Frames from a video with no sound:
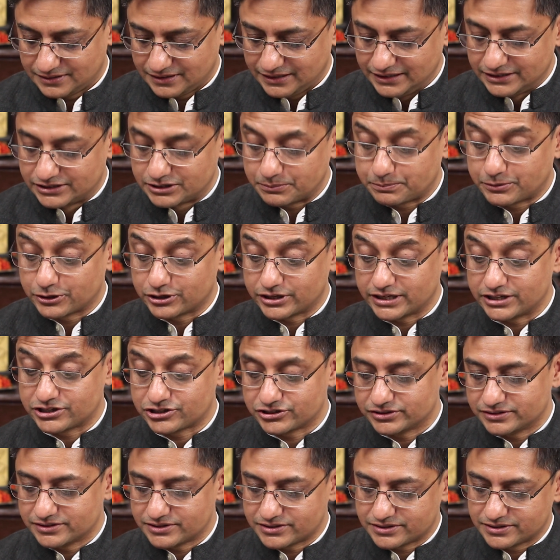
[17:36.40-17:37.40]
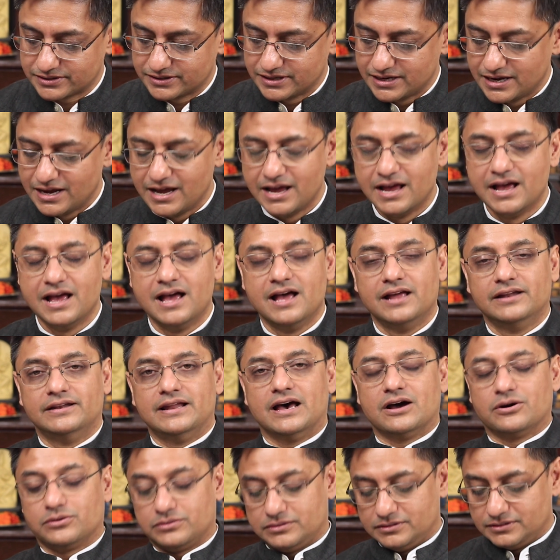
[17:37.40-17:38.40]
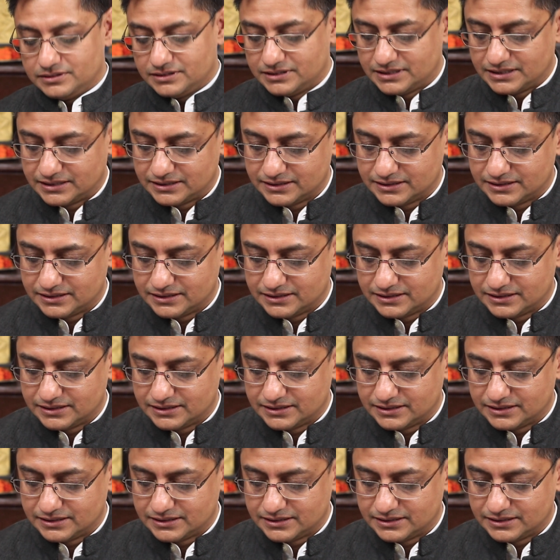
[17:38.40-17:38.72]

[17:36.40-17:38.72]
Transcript: interpretations. Now,